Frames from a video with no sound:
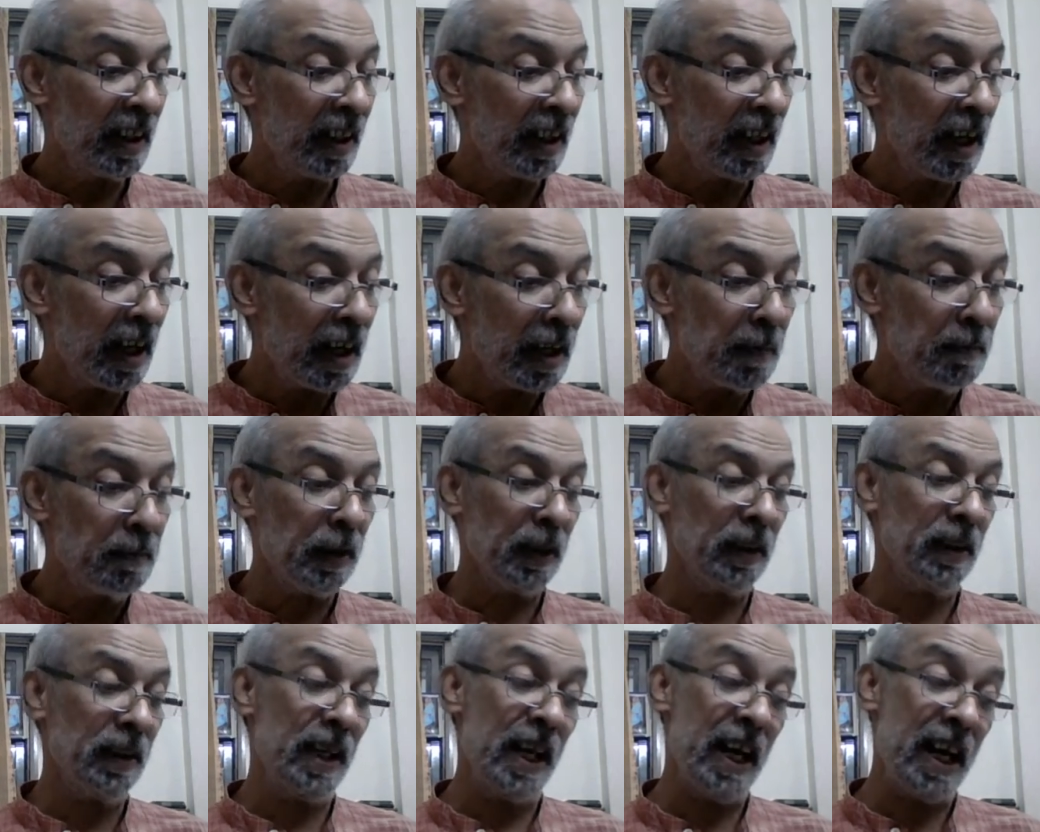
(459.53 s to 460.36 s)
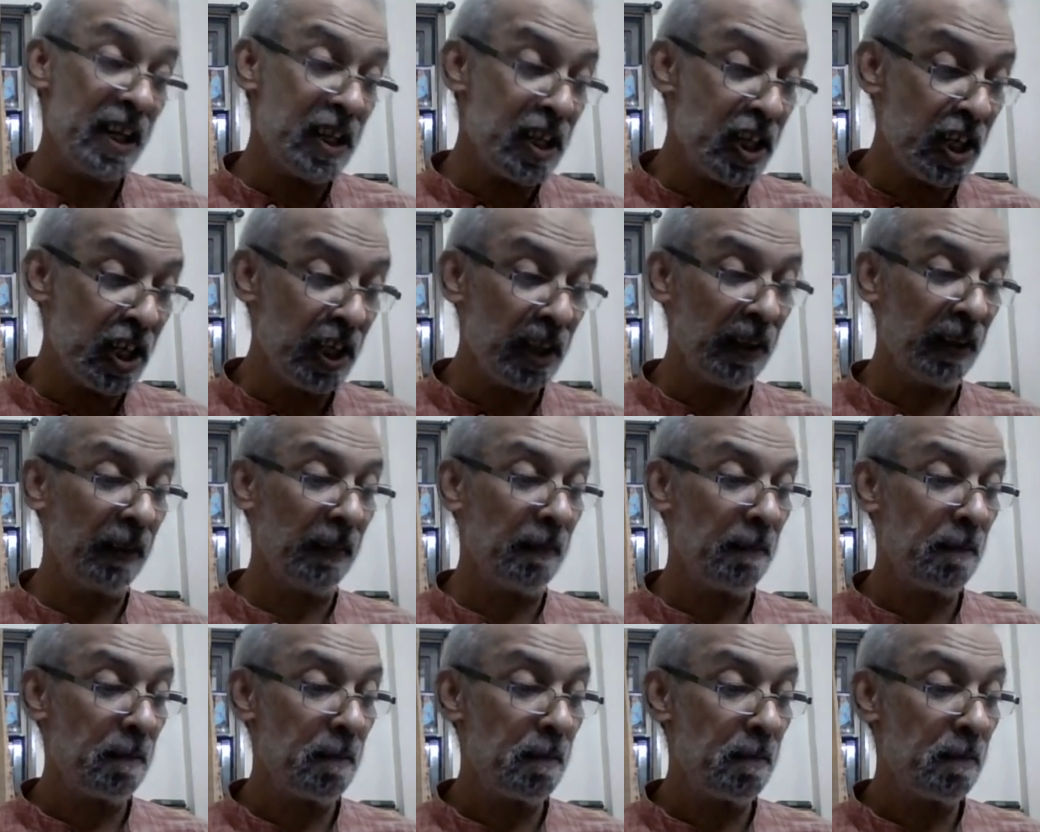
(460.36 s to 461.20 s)
Karma,
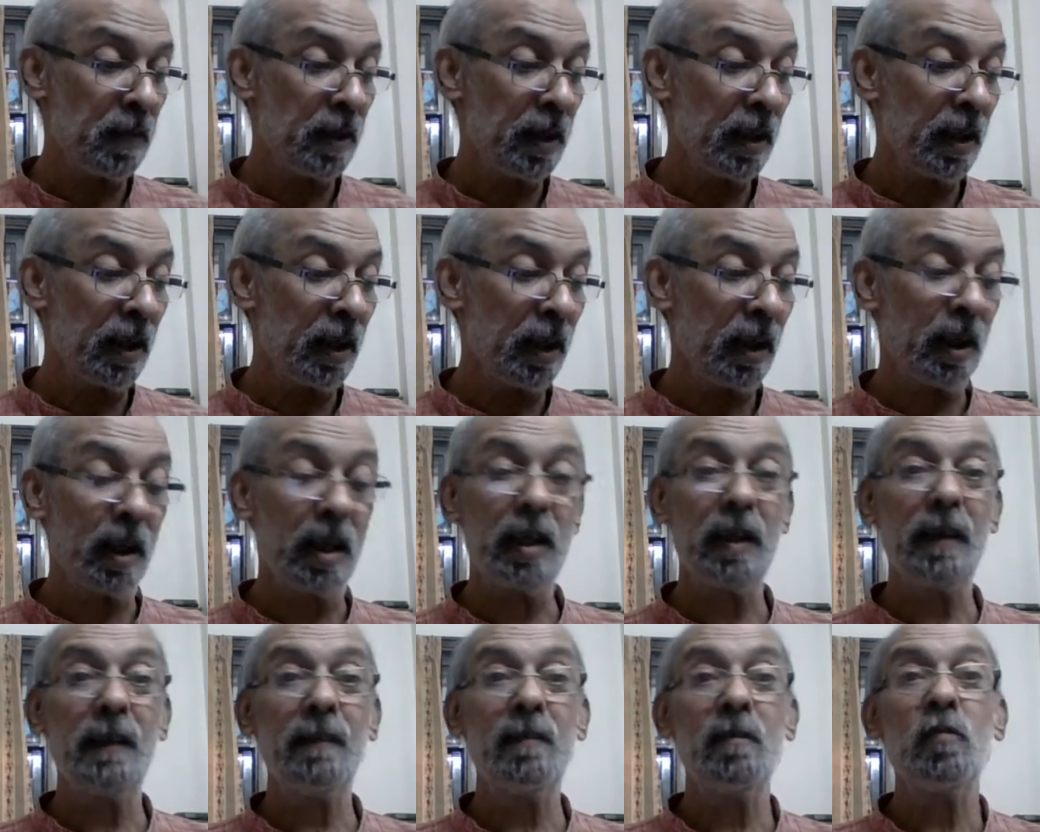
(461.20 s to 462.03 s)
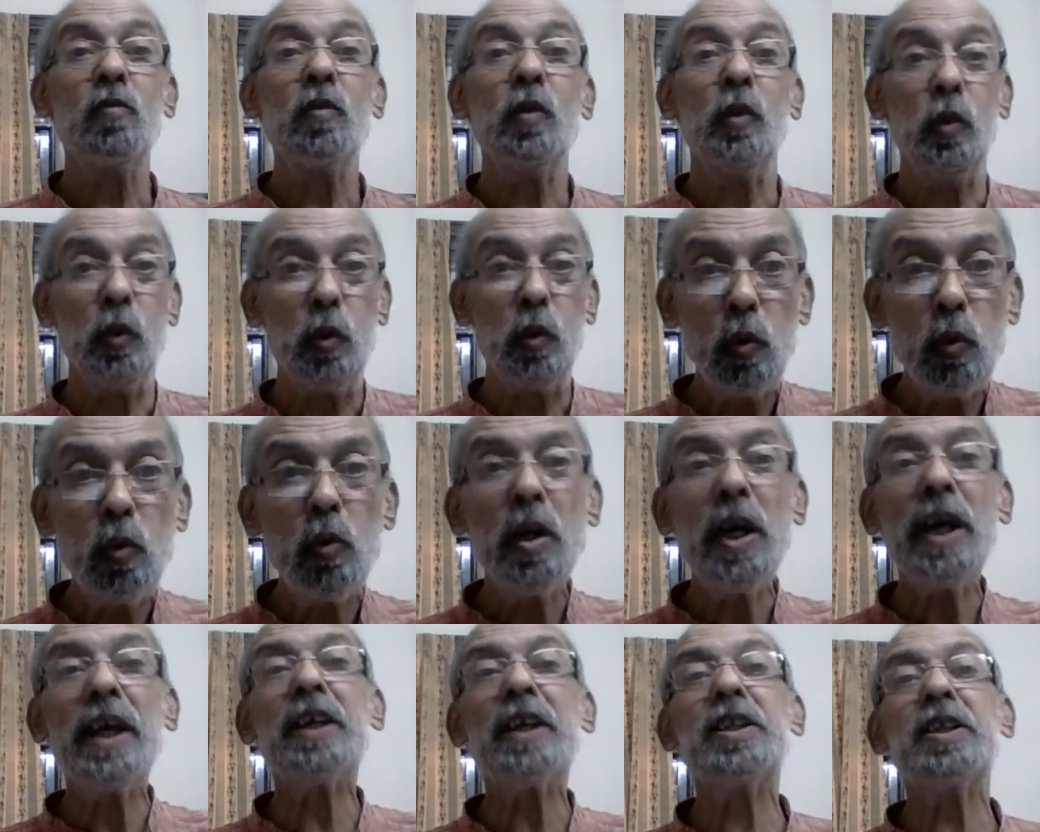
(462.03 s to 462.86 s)
action.
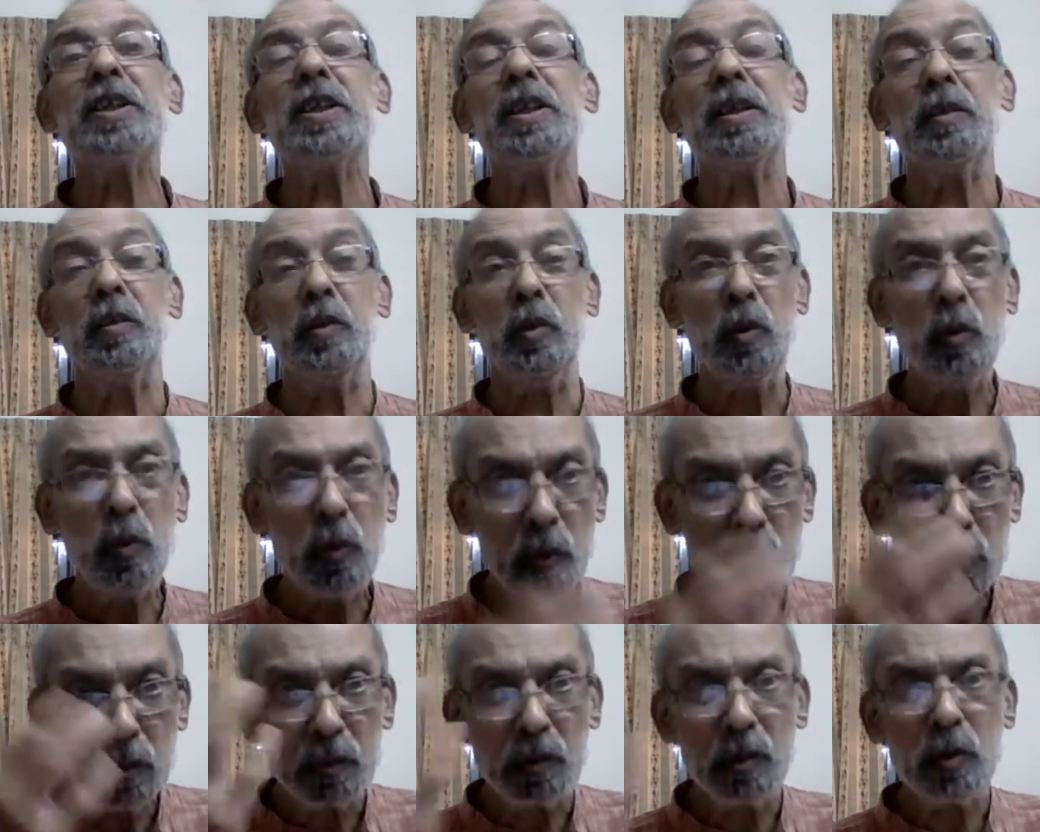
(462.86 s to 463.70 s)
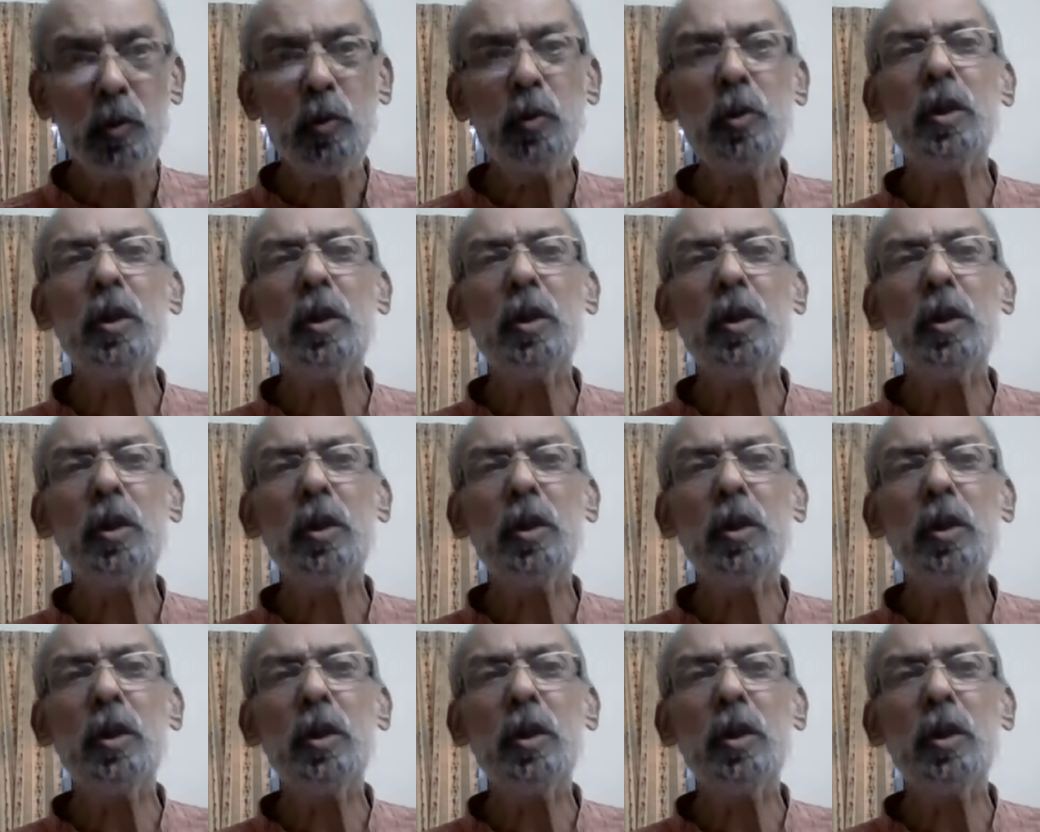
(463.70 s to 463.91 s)
Do action, do